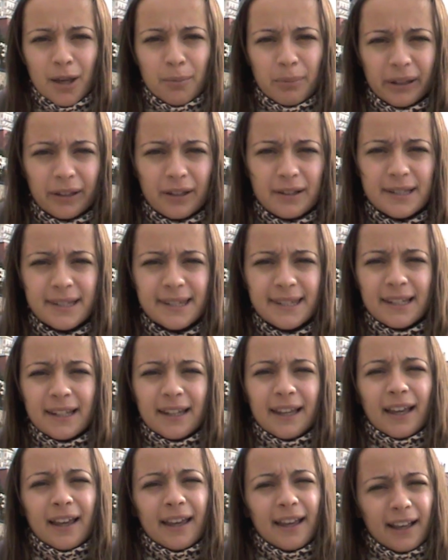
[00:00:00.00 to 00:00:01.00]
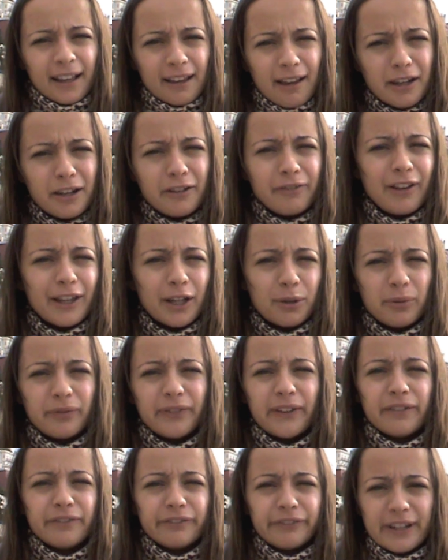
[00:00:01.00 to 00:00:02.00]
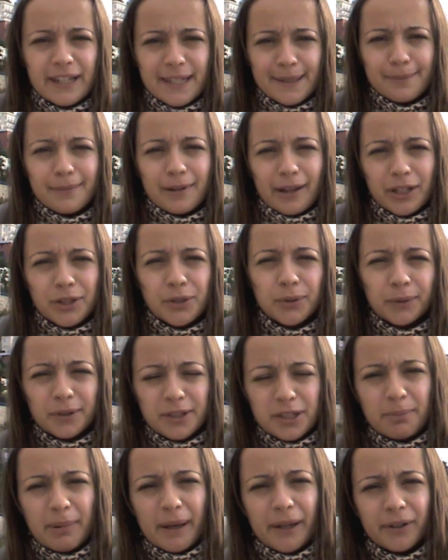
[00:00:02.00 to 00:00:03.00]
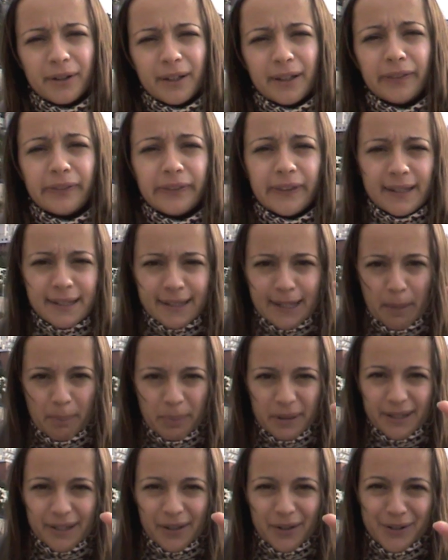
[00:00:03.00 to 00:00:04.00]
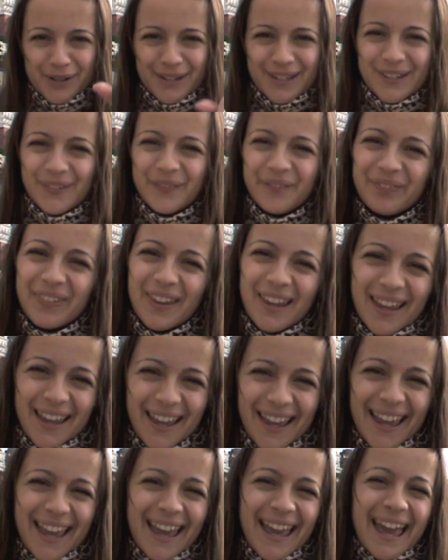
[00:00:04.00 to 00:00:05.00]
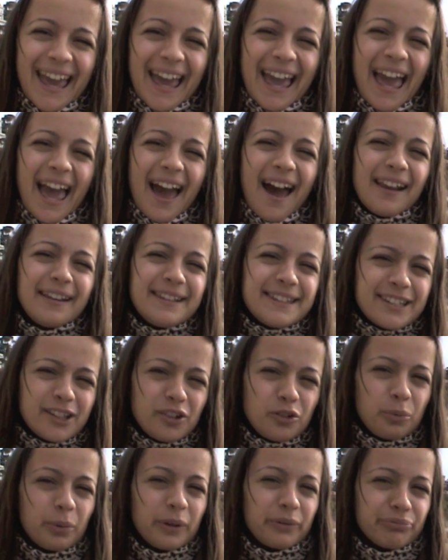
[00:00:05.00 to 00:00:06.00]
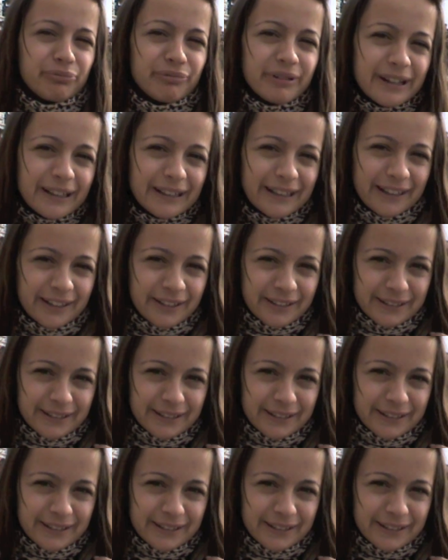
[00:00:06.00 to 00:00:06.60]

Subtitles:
because kind of like with the investment I talked about in this episode, until we really